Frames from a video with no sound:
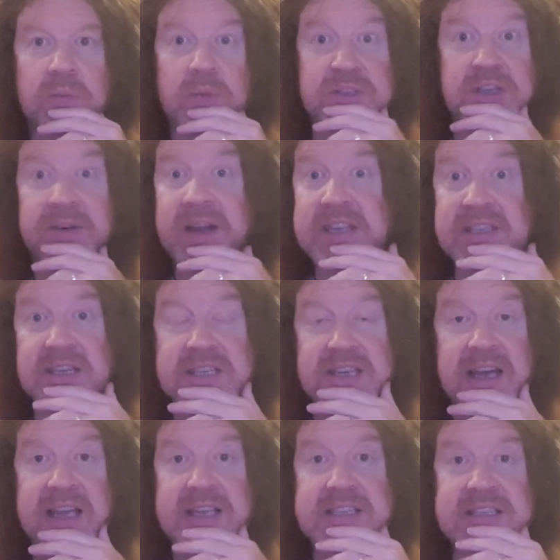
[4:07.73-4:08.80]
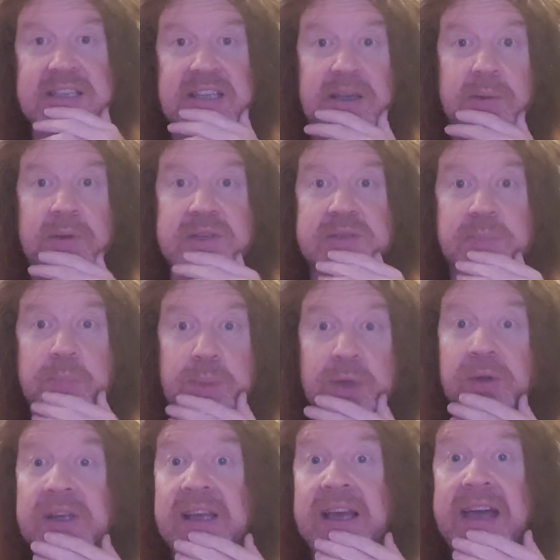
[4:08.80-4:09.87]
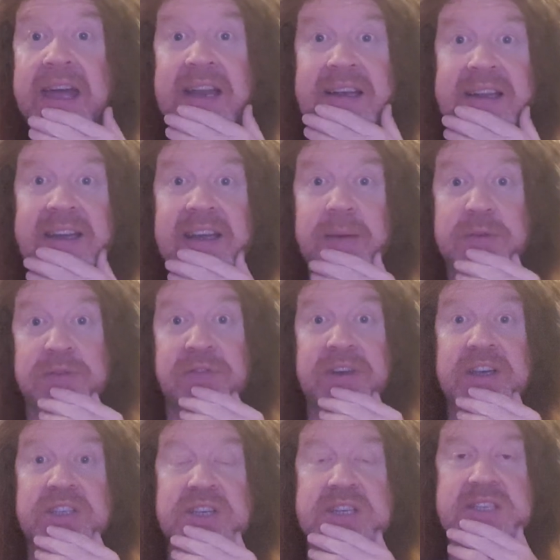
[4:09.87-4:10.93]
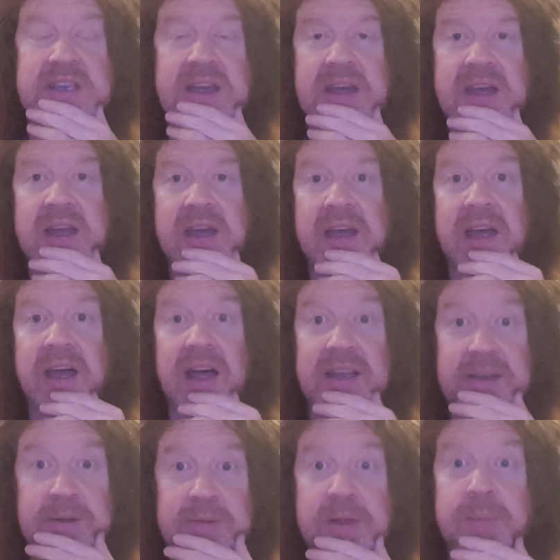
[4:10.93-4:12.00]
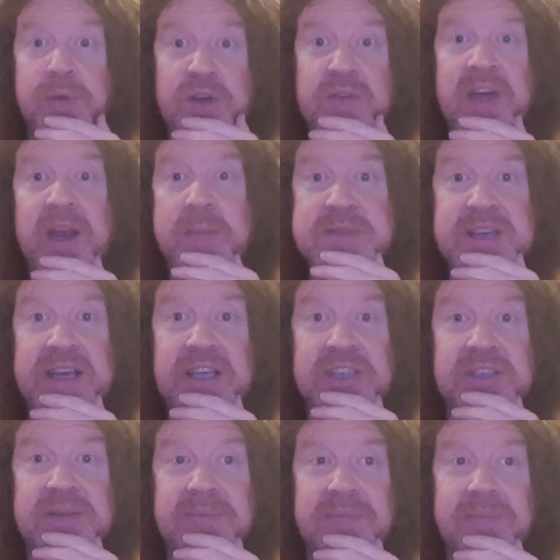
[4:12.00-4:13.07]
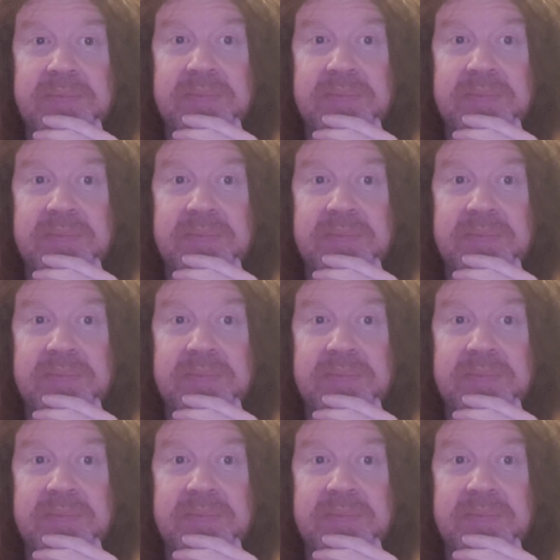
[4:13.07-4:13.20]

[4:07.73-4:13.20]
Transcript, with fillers: was a great success. It was blood curdling, it was vicious, and the movie adaptation